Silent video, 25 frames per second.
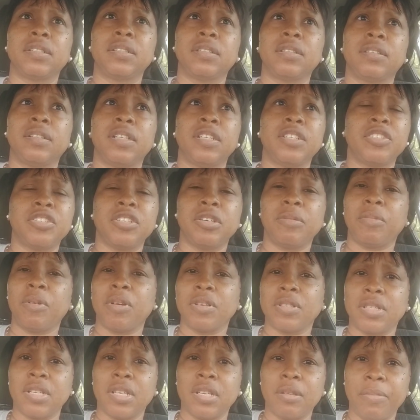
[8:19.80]
then she and
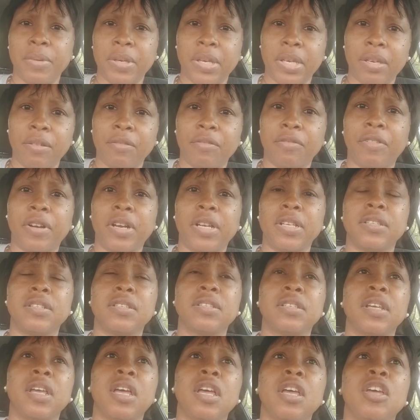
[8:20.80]
Bawse Lady became
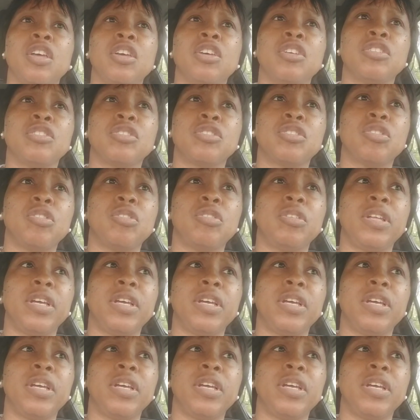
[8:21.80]
friends. So